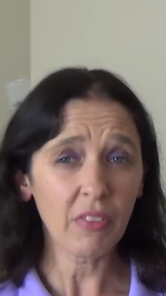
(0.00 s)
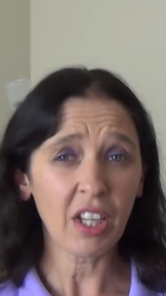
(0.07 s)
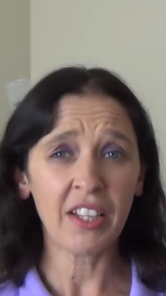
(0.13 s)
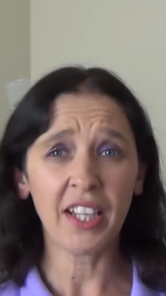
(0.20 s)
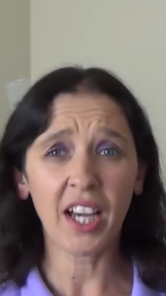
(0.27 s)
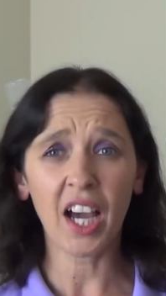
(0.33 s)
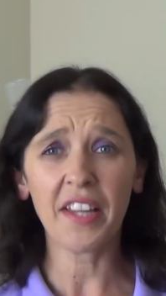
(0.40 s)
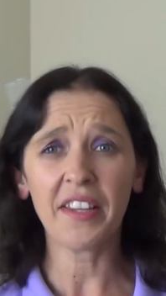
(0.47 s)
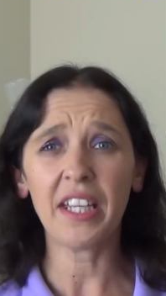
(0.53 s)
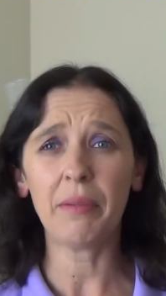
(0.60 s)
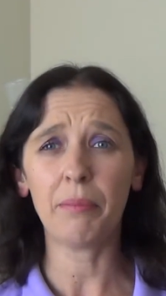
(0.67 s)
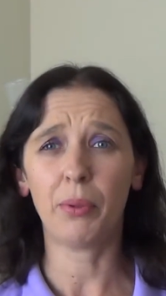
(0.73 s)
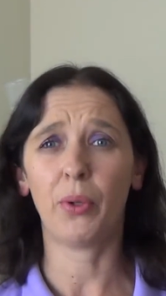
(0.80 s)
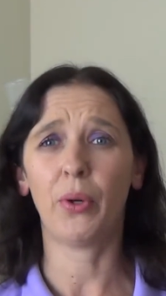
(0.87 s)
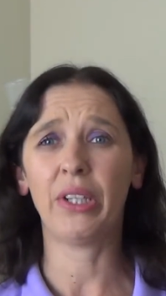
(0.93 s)
The other
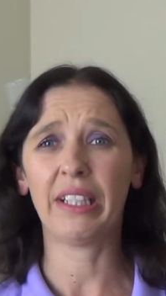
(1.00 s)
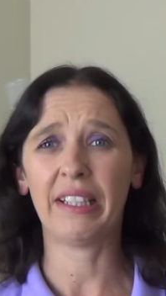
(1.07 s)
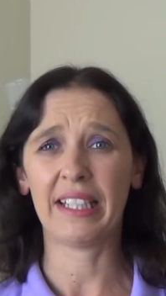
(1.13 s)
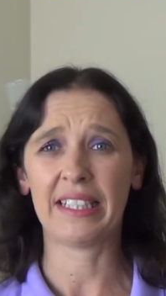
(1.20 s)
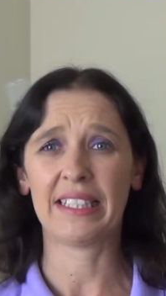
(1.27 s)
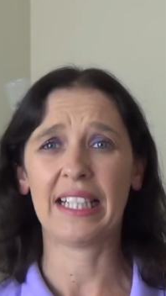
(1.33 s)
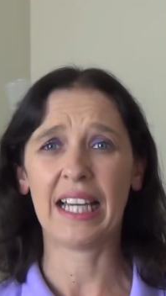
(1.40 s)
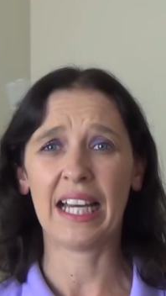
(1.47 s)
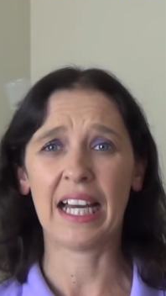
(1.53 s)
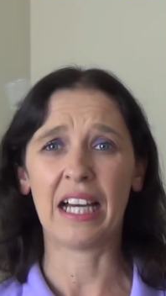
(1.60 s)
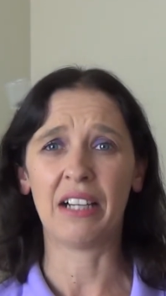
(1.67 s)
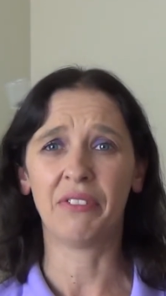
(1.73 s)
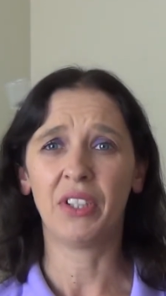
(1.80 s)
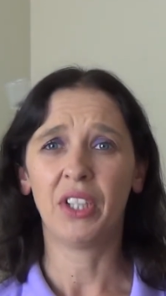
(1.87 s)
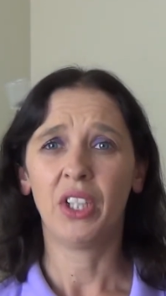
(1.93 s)
important thing to
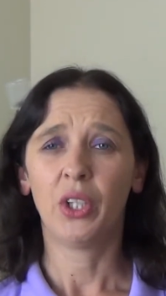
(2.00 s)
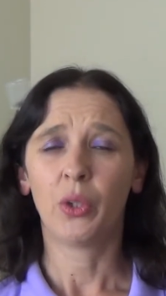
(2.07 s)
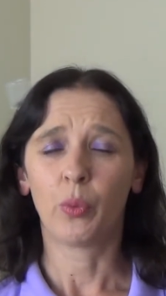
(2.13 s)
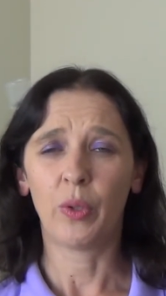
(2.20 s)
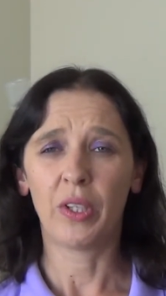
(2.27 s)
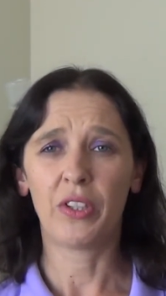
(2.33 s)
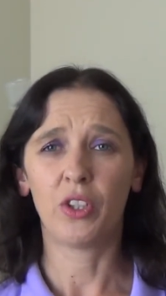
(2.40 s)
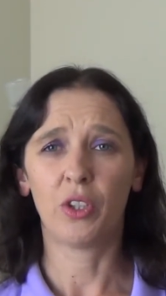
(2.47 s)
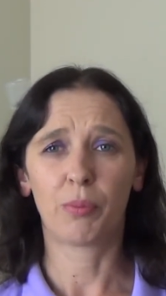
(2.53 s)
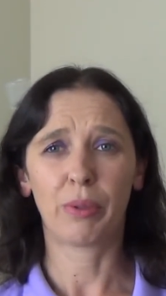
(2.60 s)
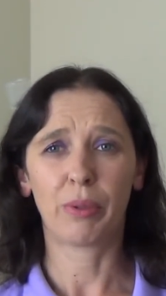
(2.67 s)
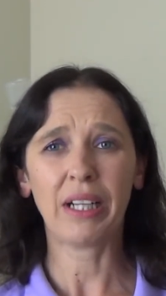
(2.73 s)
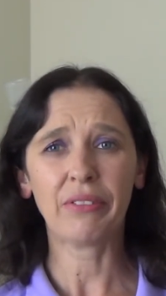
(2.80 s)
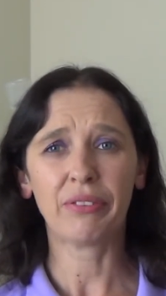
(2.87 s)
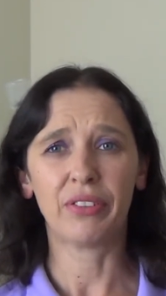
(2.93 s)
have with your
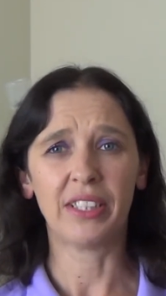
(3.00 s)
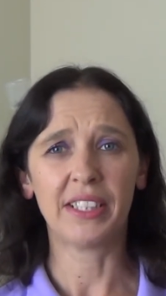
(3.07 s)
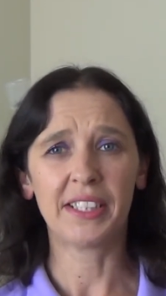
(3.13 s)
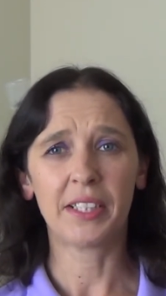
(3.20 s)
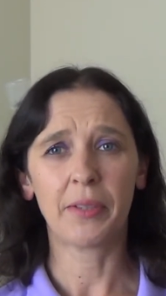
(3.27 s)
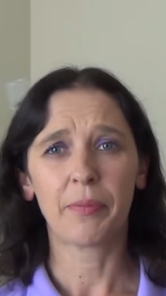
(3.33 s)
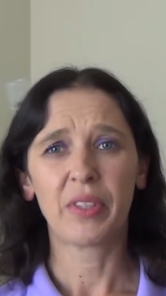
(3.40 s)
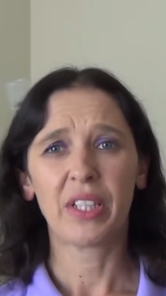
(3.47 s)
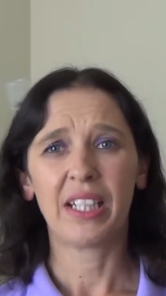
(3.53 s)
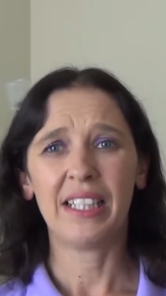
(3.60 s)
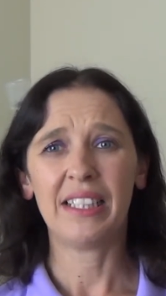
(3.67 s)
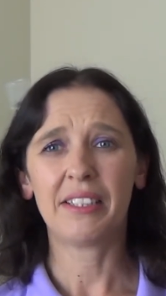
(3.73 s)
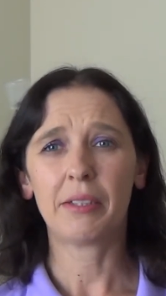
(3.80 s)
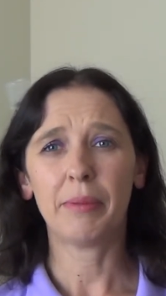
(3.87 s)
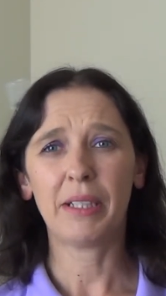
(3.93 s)
breakfast
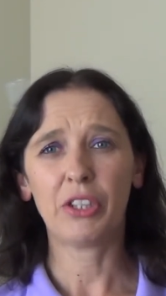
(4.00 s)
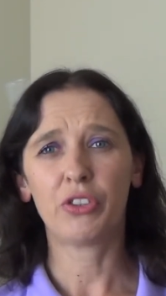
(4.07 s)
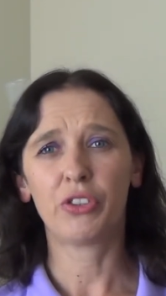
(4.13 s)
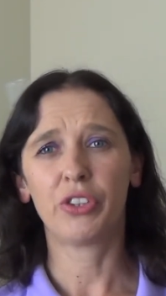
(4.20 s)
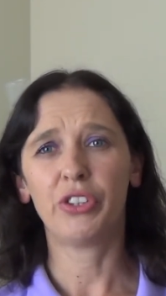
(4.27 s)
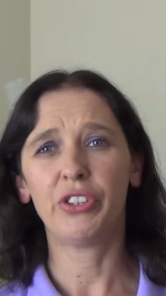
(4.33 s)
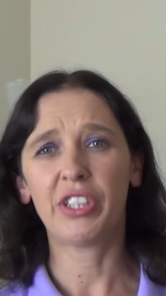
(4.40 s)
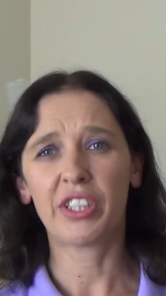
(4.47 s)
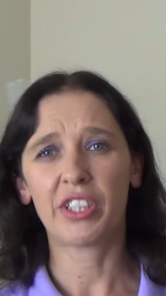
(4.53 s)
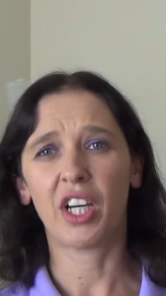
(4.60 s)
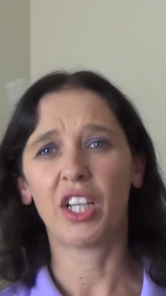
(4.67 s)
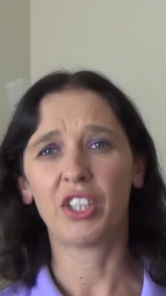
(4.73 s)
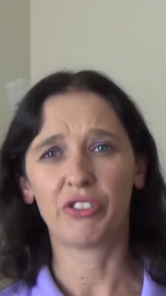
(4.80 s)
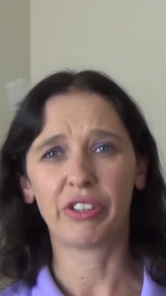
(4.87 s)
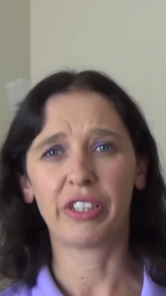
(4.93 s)
is to make sure you
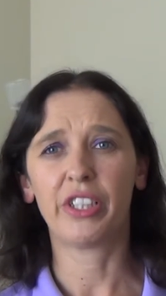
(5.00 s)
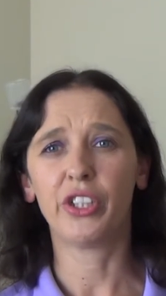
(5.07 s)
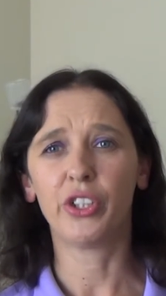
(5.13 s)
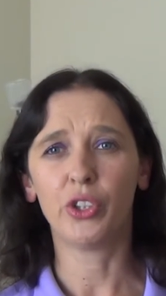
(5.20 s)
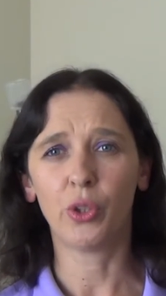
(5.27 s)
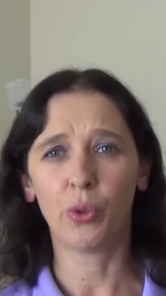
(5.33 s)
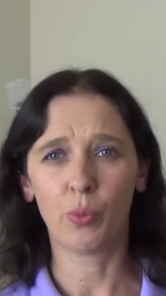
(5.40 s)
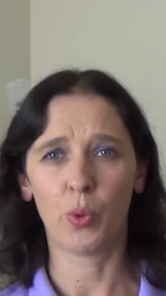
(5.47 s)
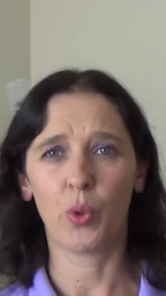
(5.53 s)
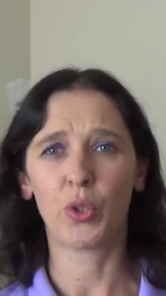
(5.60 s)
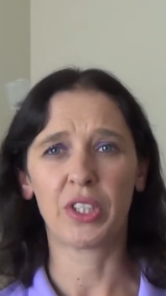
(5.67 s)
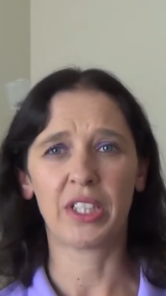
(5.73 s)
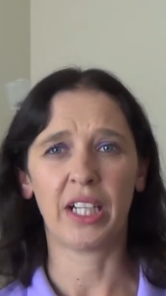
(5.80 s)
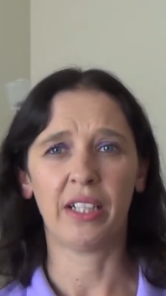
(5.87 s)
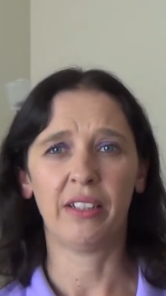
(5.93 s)
start drinking your
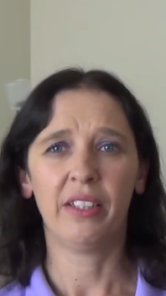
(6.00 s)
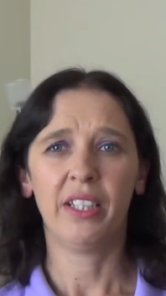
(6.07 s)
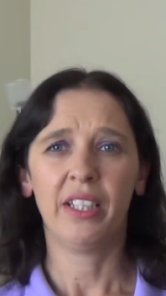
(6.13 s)
water.